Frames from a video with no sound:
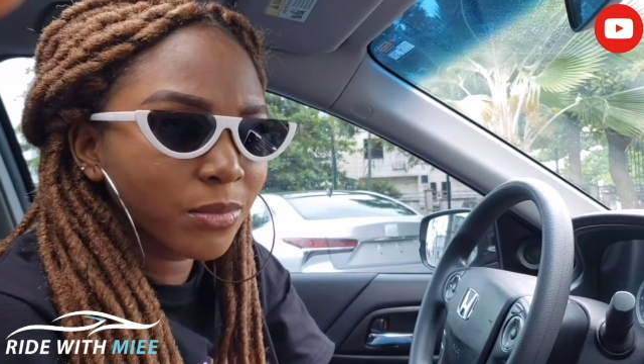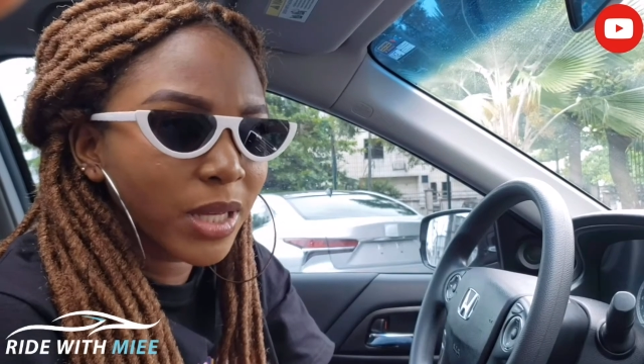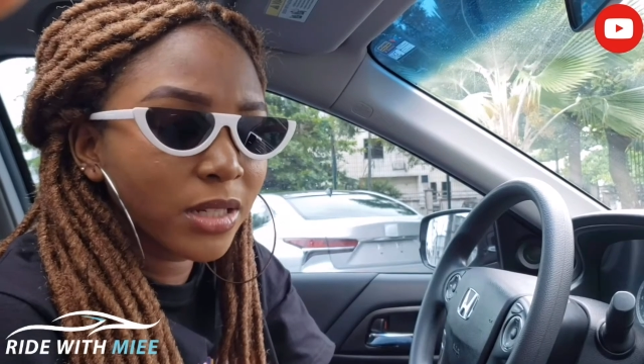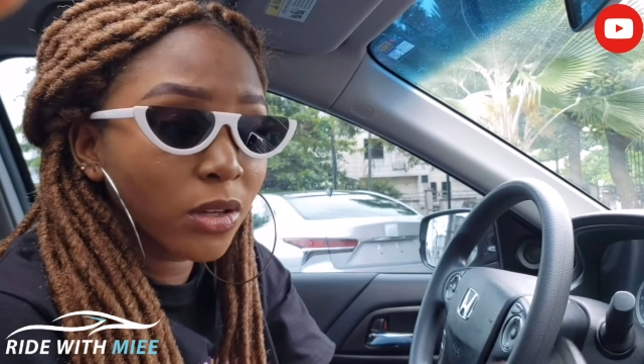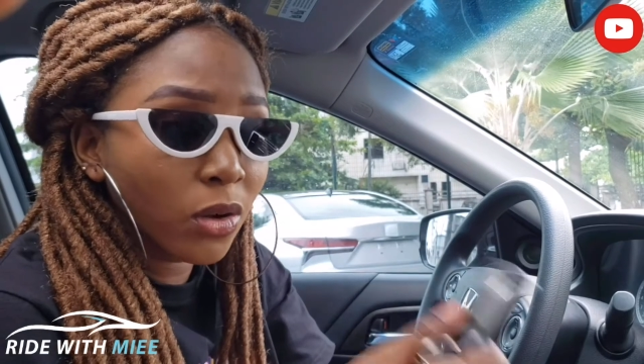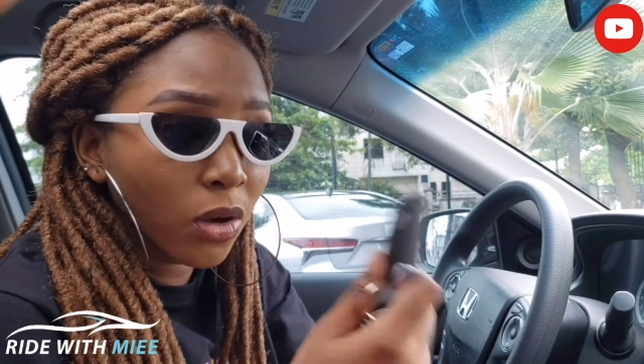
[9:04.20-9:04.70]
to
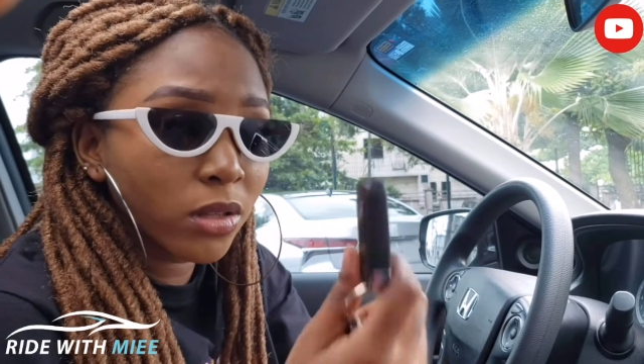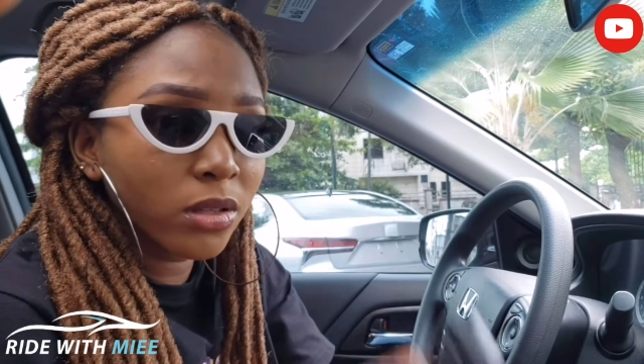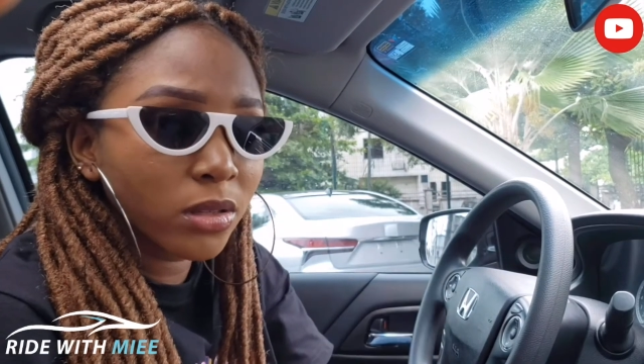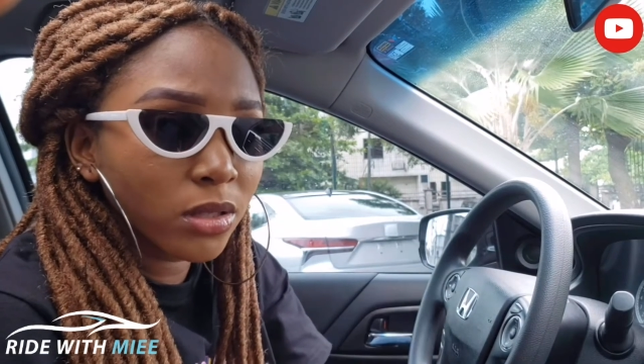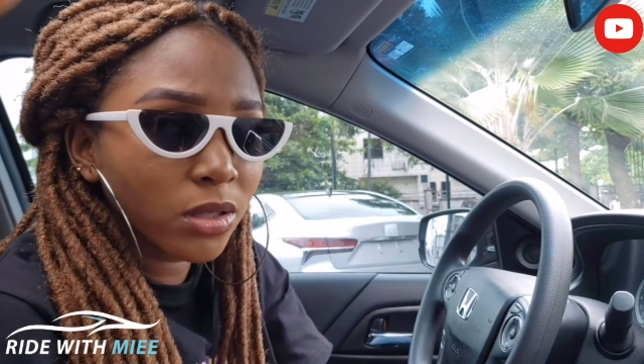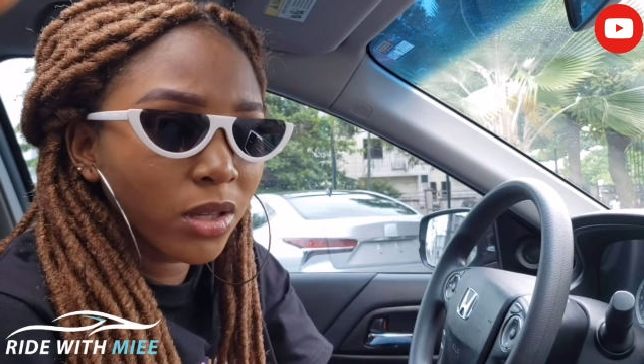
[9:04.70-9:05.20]
bend it
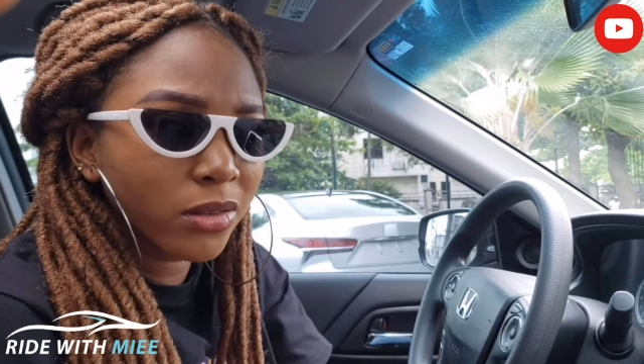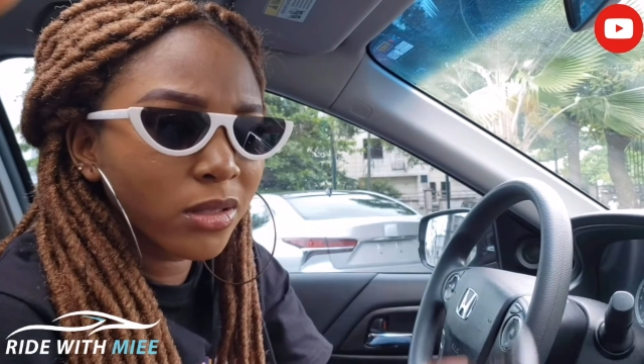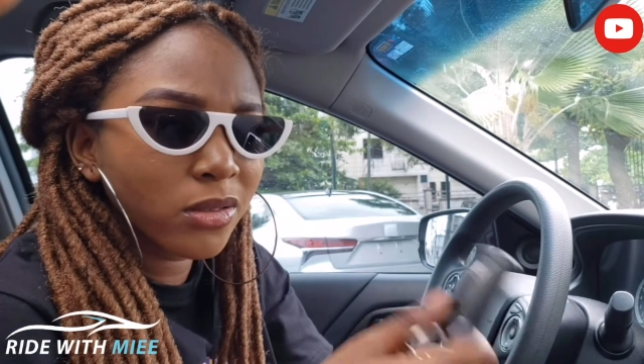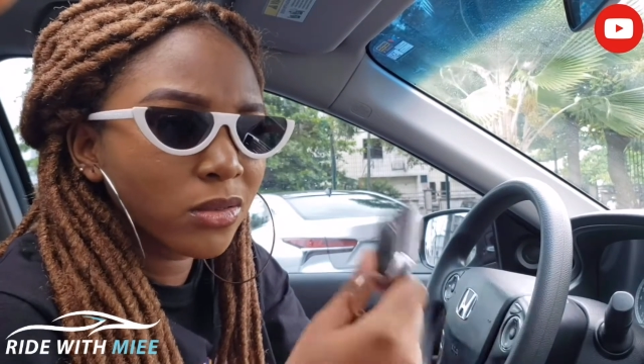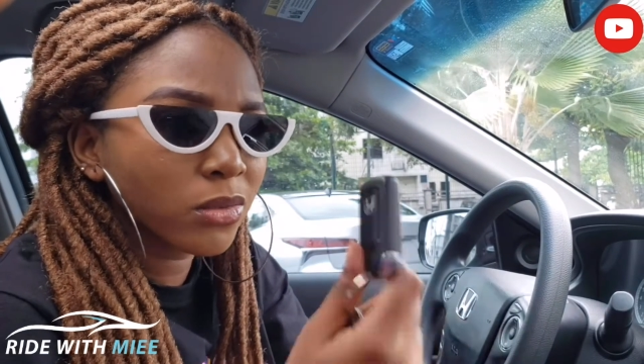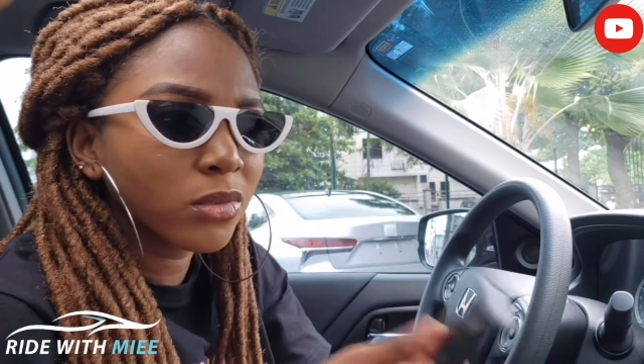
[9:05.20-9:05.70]
on the
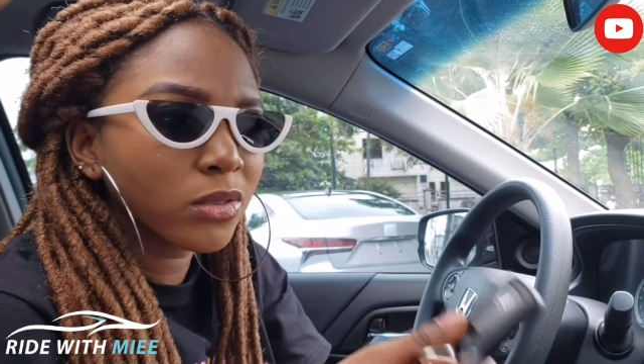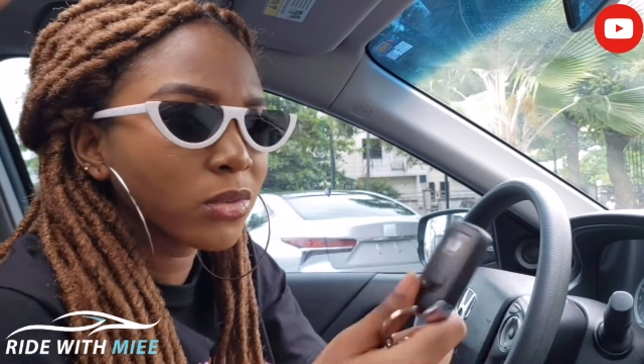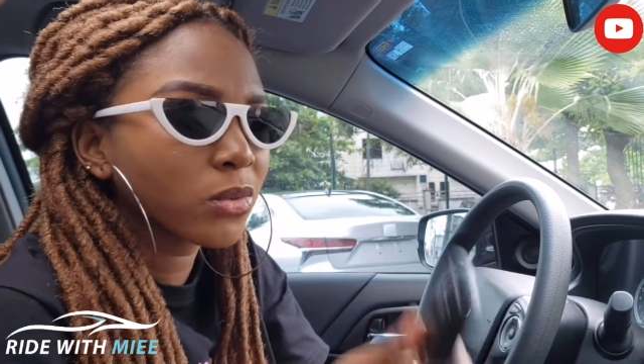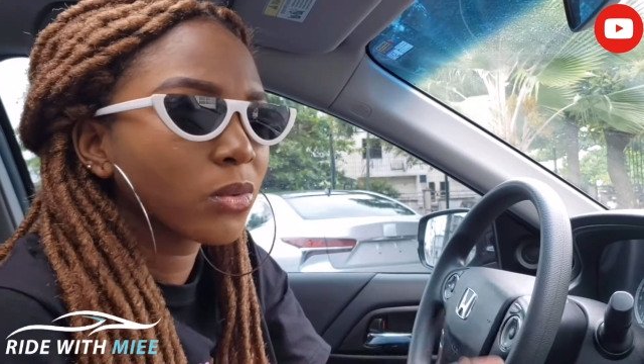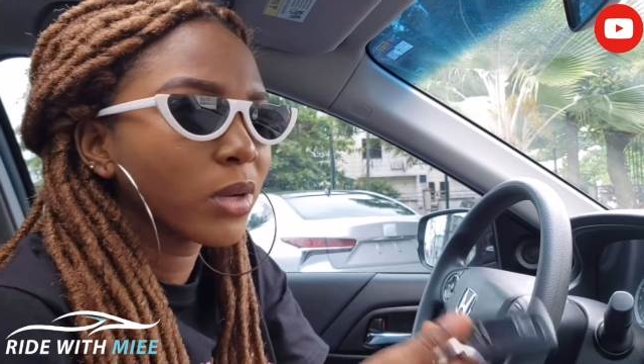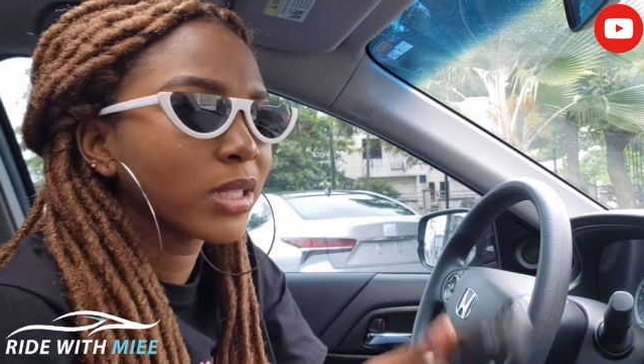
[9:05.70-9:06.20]
other, so
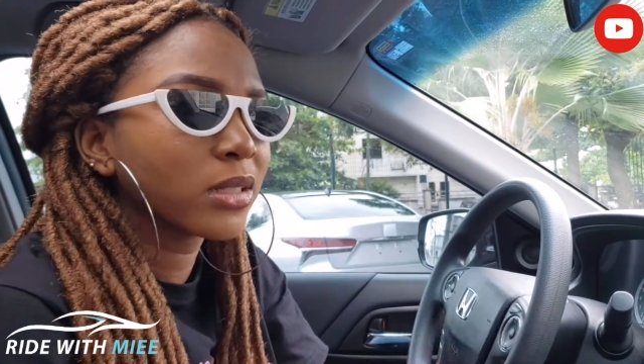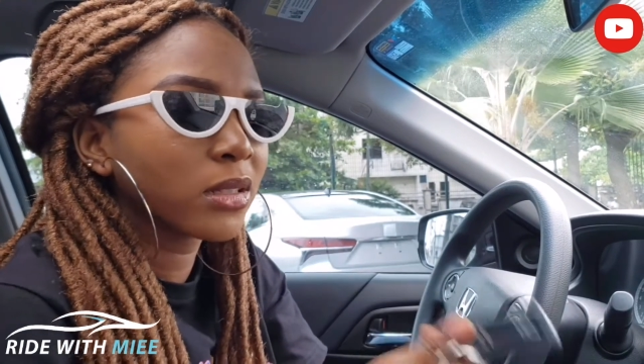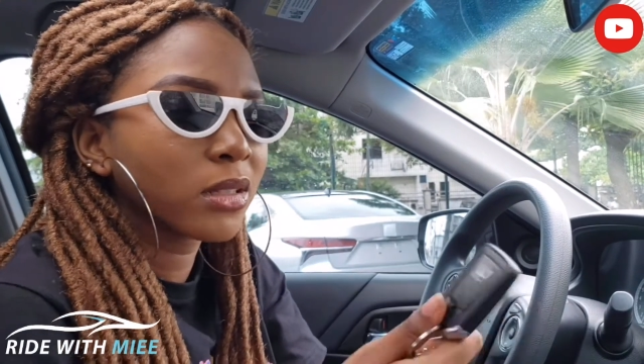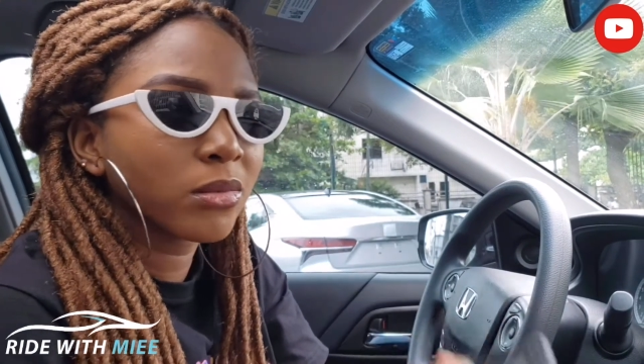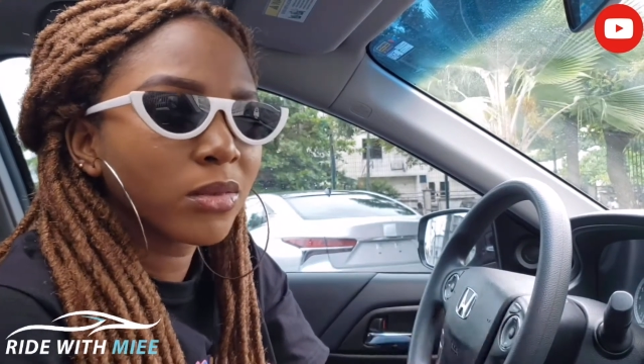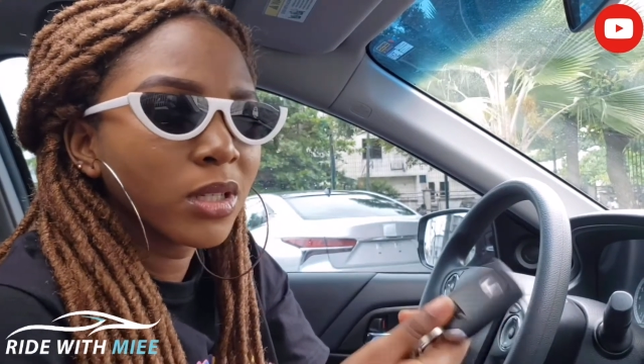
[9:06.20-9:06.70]
it's quite
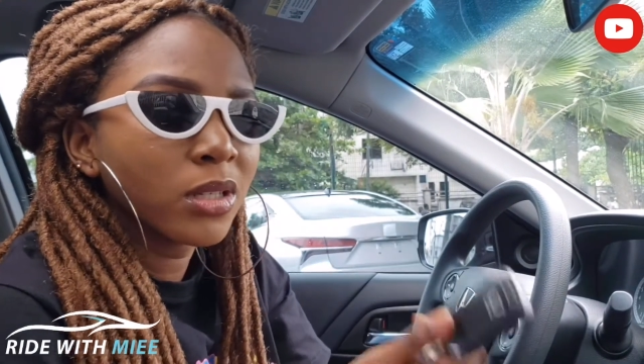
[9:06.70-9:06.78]
it